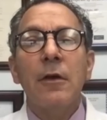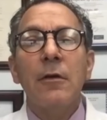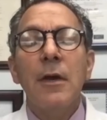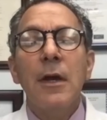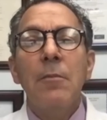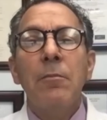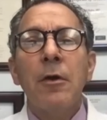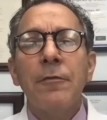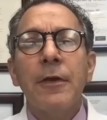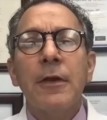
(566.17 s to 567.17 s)
So,
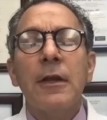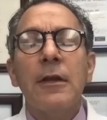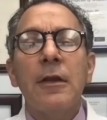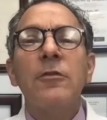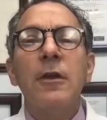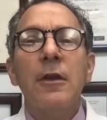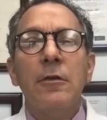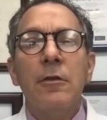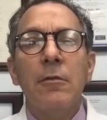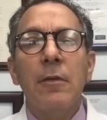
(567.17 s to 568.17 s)
perfect addition
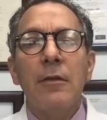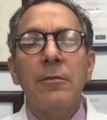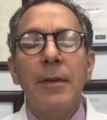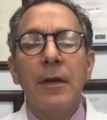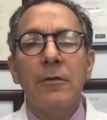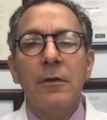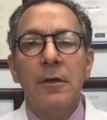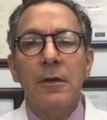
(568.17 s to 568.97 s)
to the red spinach.